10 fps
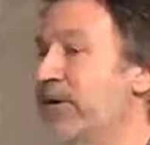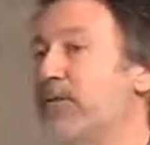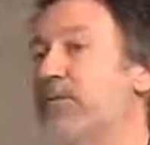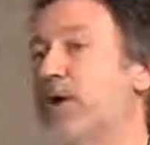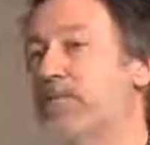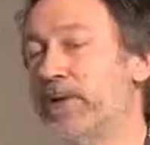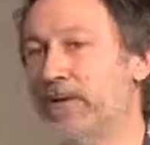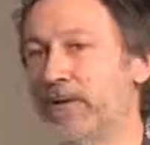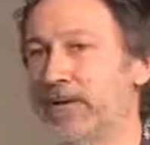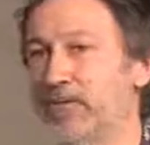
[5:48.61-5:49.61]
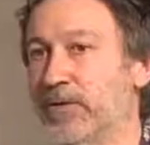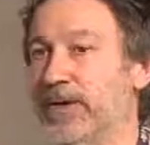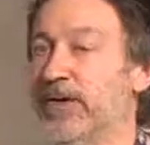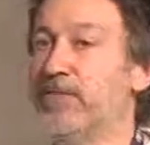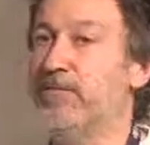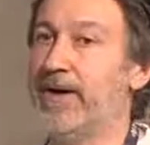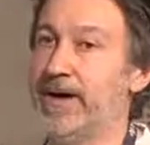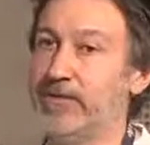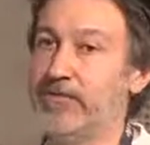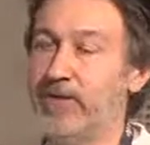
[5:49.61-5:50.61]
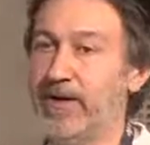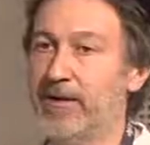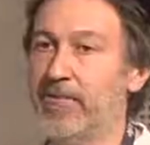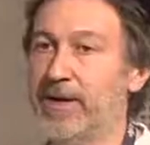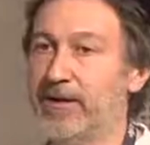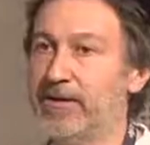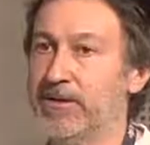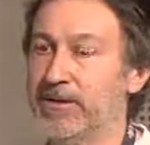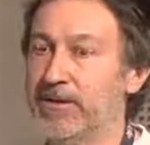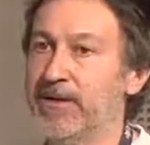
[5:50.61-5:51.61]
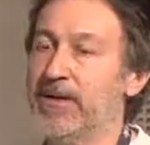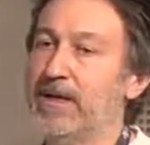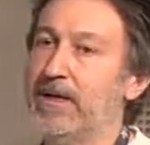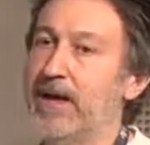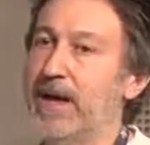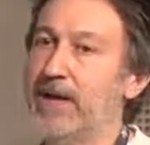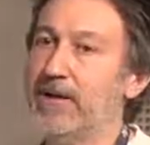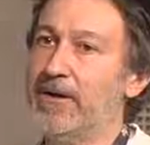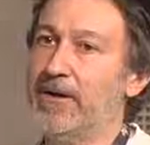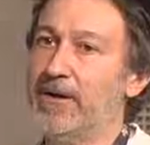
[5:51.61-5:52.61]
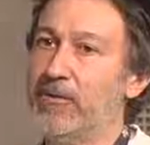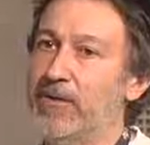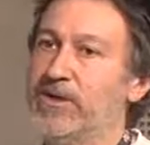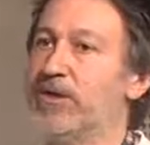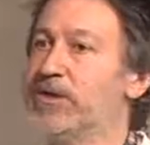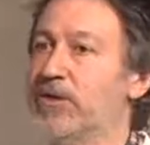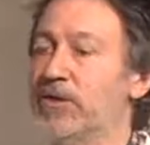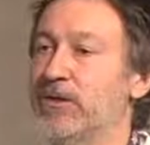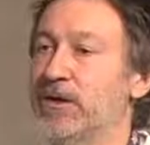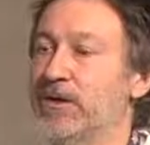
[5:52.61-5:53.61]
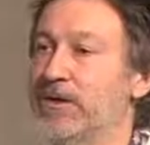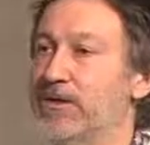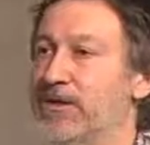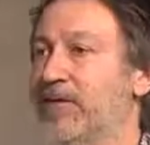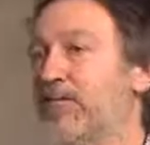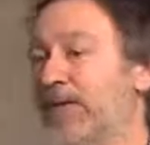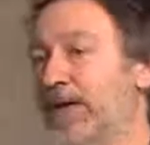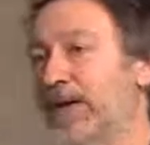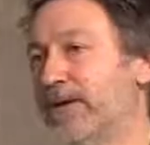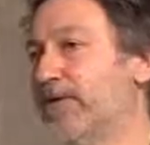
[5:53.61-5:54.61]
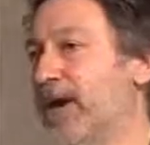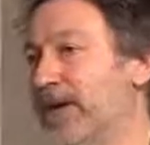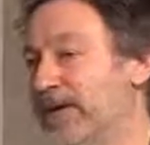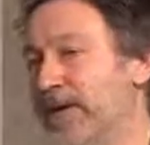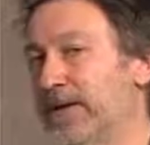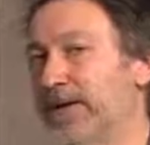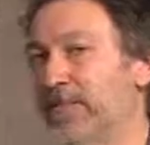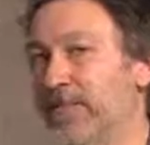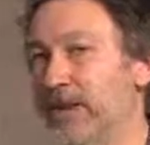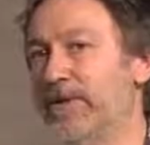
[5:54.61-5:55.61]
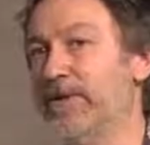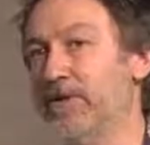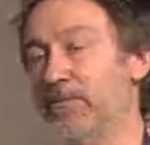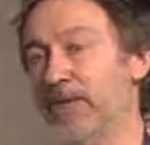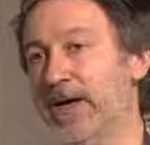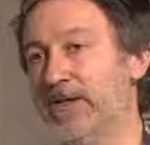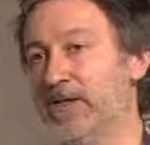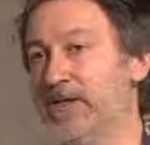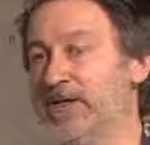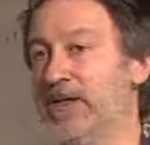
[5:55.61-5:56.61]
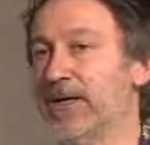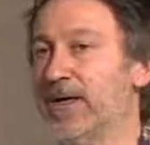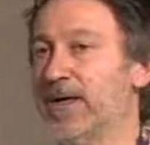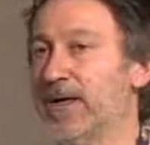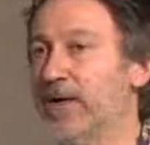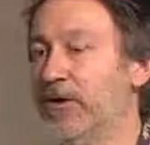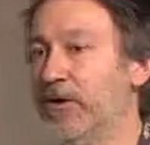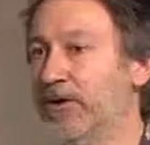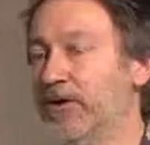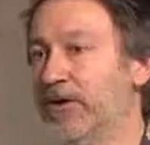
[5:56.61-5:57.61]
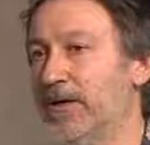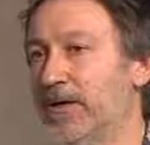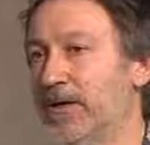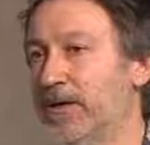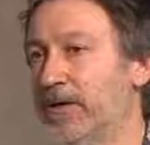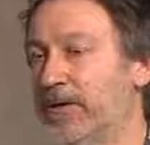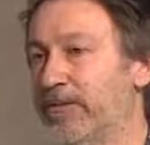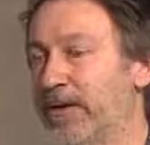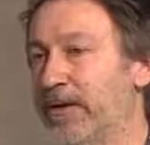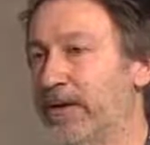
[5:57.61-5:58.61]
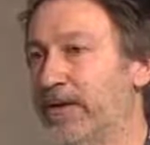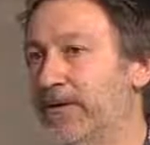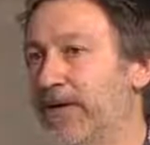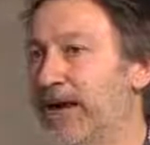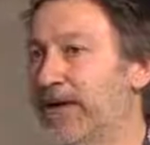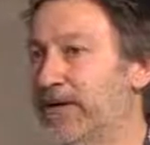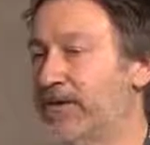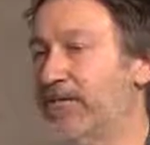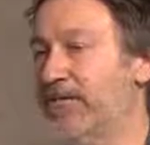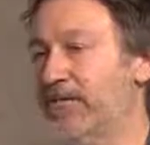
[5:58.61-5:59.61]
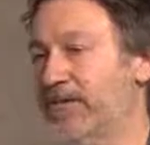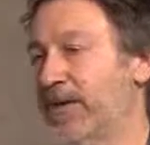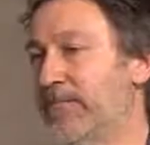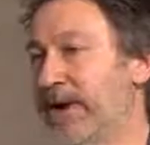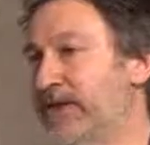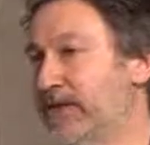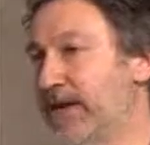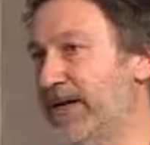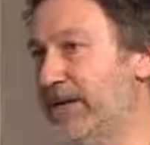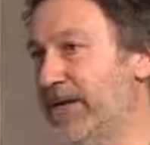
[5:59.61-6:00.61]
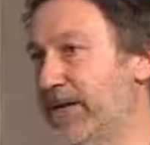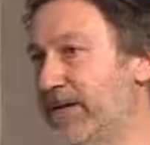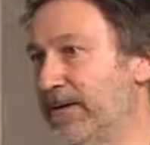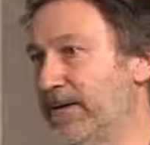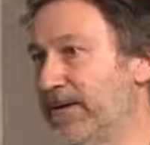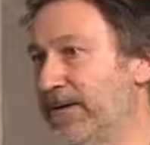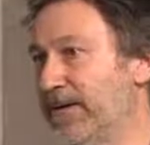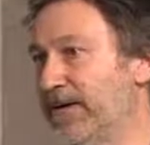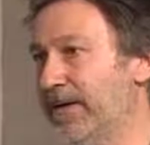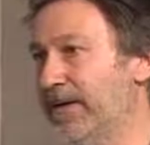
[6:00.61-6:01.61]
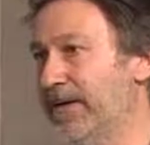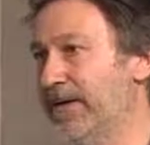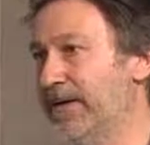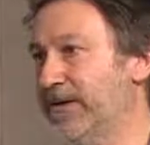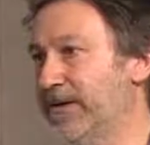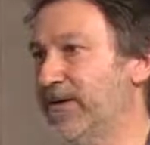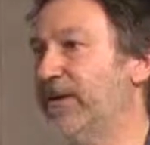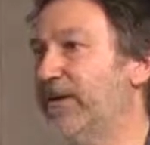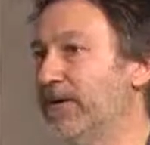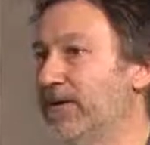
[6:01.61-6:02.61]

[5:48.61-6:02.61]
other property that we can impart to the nanoparticle, and which is not simply a drug, and that maybe in some cases it not target the parasite in a single